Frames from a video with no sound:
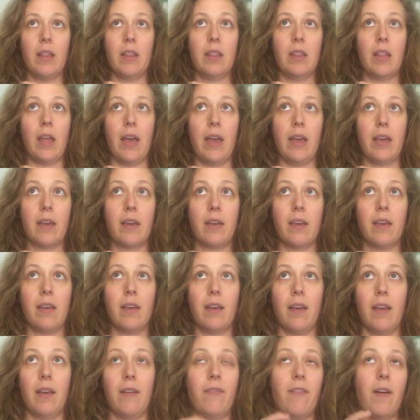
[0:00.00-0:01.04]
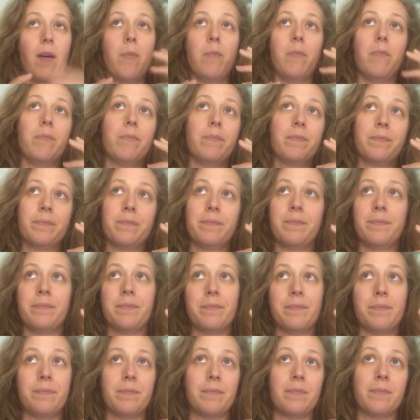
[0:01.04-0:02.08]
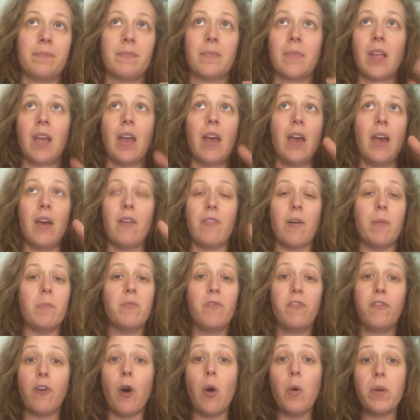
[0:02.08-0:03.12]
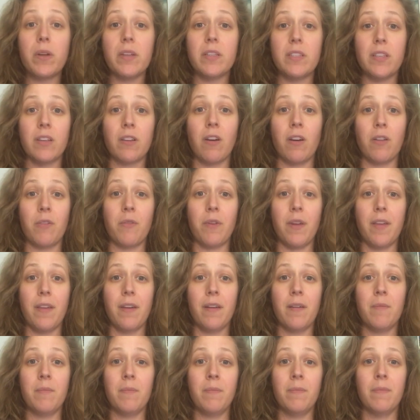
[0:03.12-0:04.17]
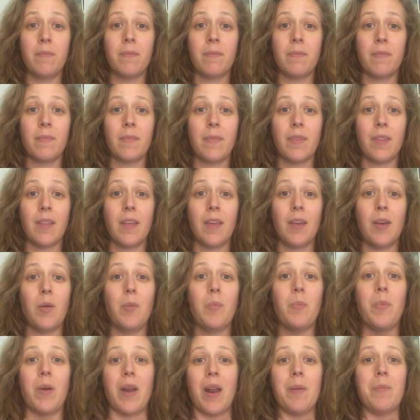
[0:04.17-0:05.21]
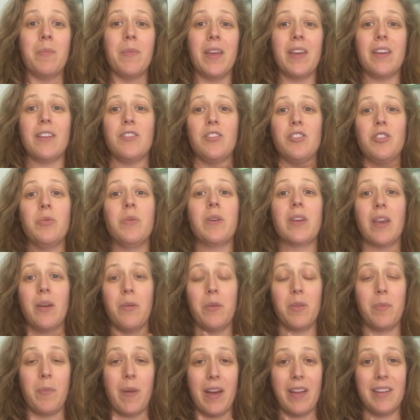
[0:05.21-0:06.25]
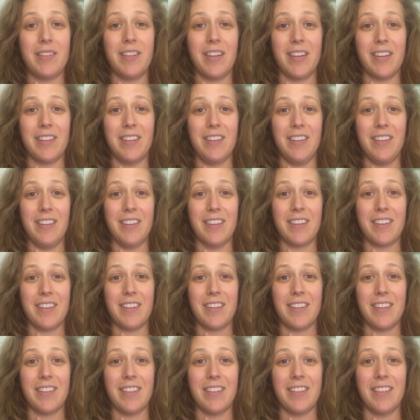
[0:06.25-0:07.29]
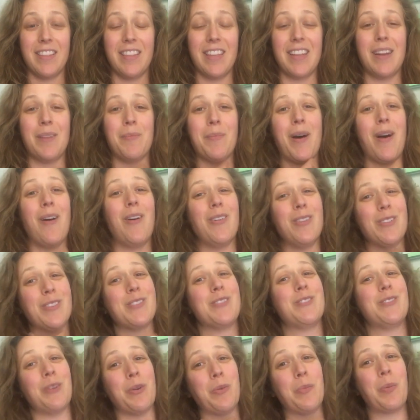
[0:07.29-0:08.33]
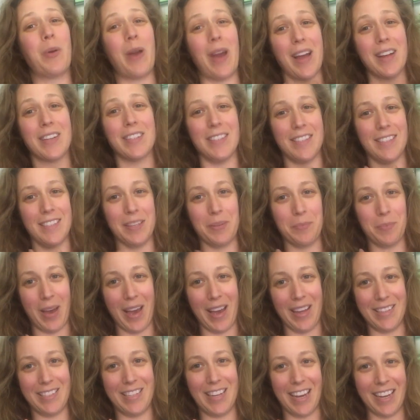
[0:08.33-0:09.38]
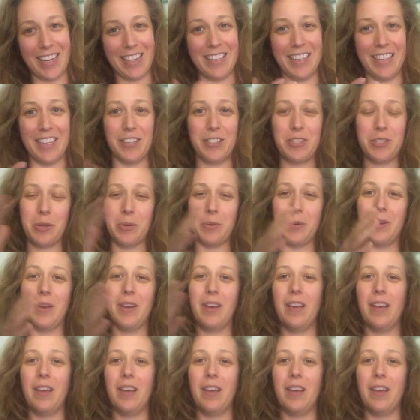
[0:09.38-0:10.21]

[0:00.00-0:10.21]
Like if I'm focusing on rhythm, but I'm like doing it with bad technique, then I'm also practicing bad technique. So